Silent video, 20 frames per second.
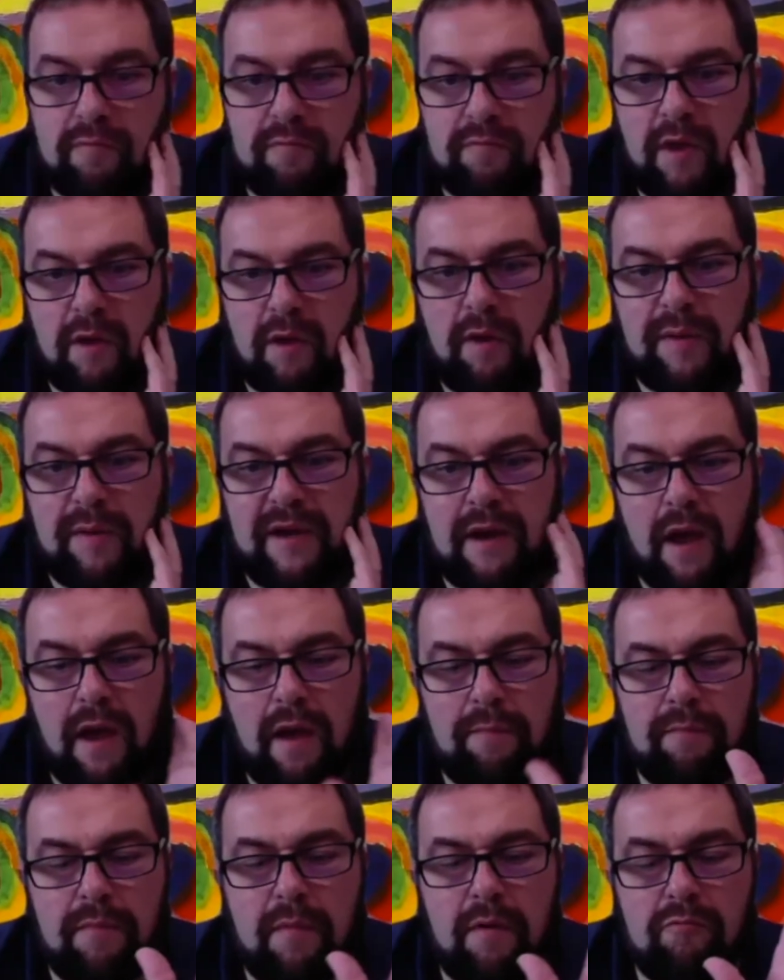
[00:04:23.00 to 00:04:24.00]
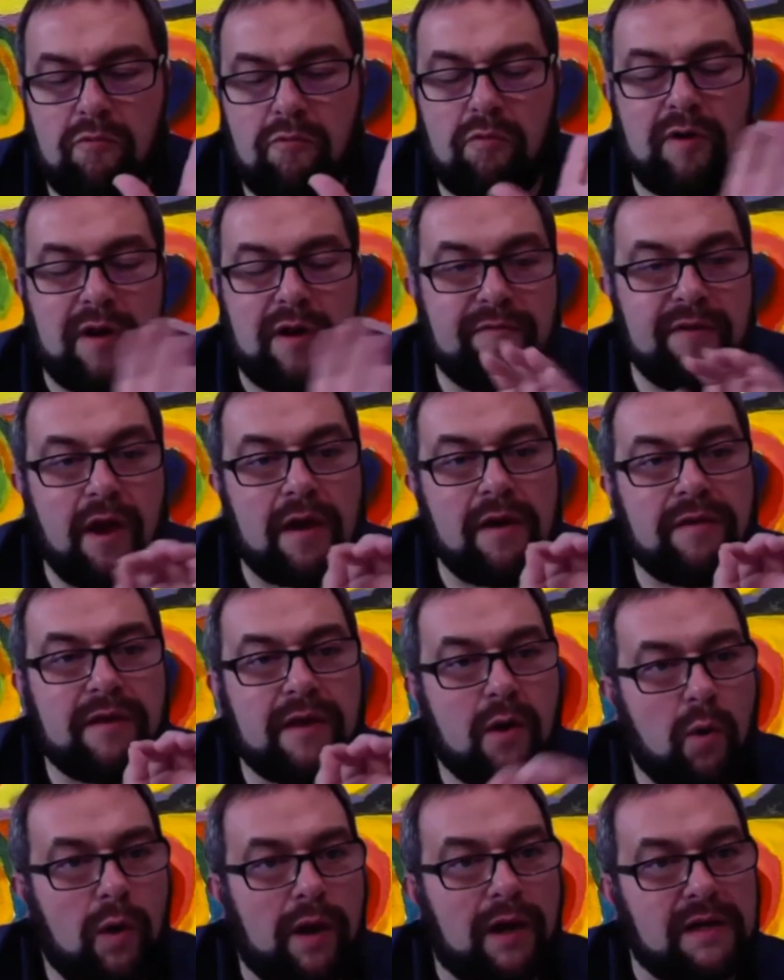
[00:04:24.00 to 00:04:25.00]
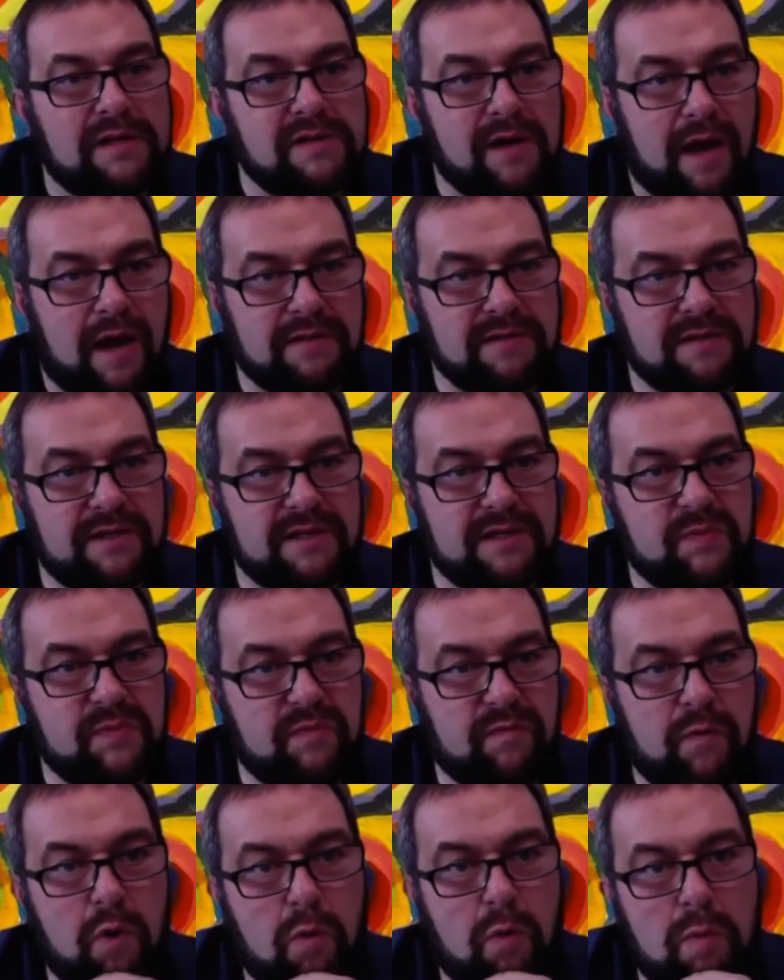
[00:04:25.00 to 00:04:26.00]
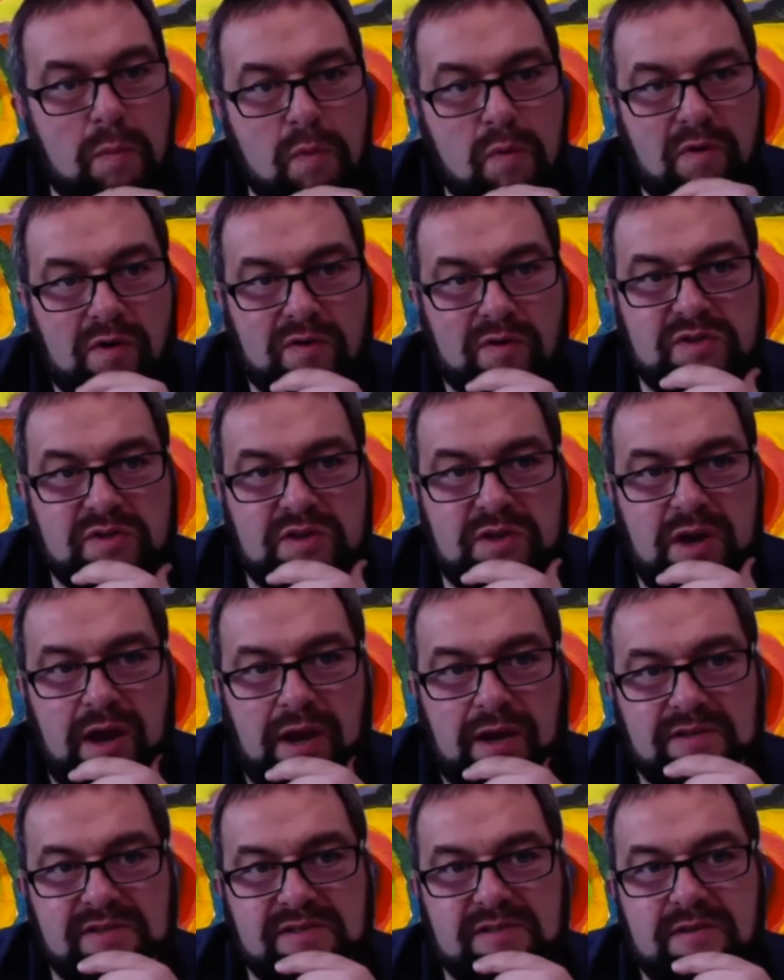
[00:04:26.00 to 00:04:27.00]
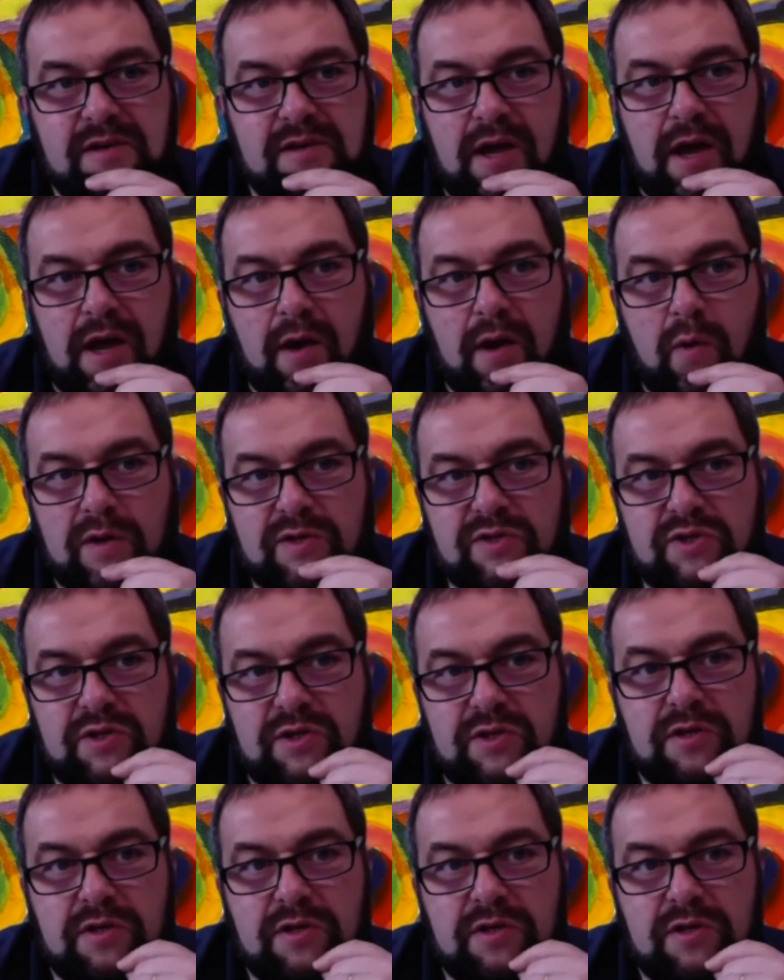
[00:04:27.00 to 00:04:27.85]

I mean, Rory, have you got anything quickly to add to this before we move on to the next question?